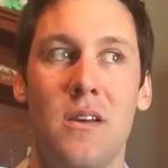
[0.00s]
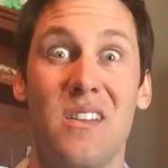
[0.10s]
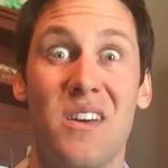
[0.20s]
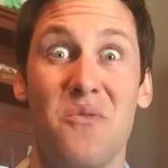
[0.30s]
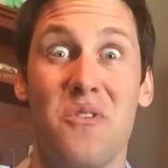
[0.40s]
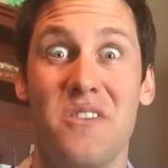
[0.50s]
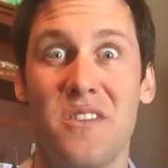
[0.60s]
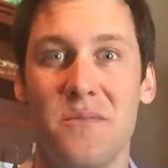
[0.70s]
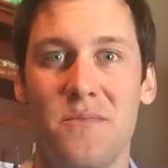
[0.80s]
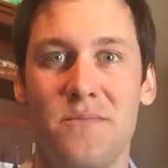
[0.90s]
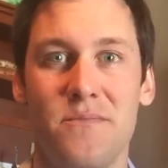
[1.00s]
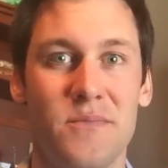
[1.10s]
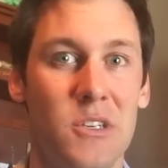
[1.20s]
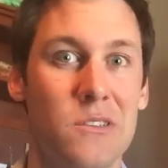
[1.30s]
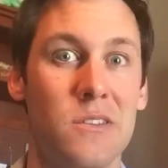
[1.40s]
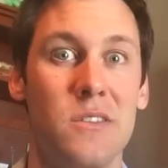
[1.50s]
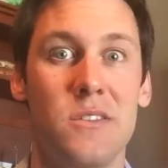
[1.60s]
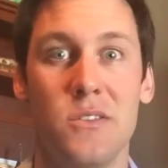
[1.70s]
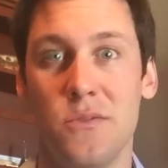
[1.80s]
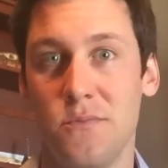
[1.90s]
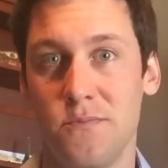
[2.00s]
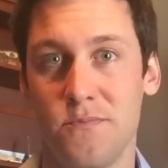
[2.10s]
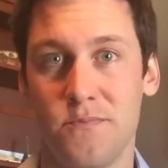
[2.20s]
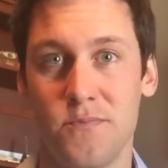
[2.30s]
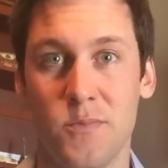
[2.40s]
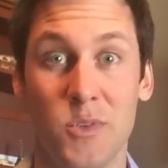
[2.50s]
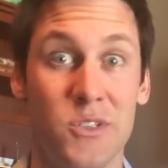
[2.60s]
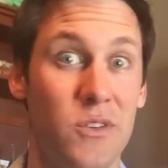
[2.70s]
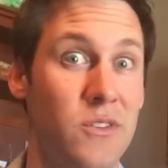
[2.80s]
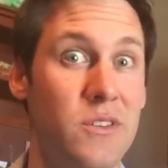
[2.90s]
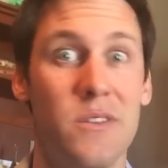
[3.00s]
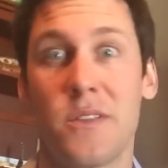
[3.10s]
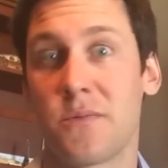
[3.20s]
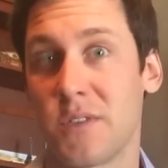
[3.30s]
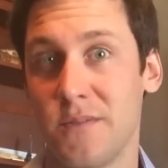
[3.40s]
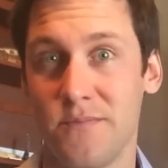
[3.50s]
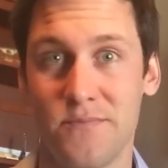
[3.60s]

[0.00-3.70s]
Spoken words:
And that 1 year turned into 2, which turned into 3,